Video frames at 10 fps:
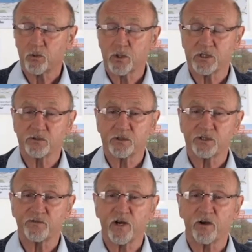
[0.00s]
which was
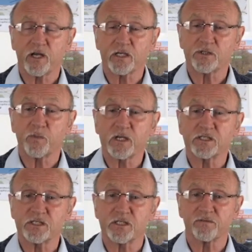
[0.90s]
very
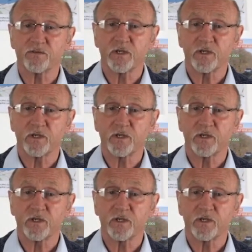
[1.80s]
expensive.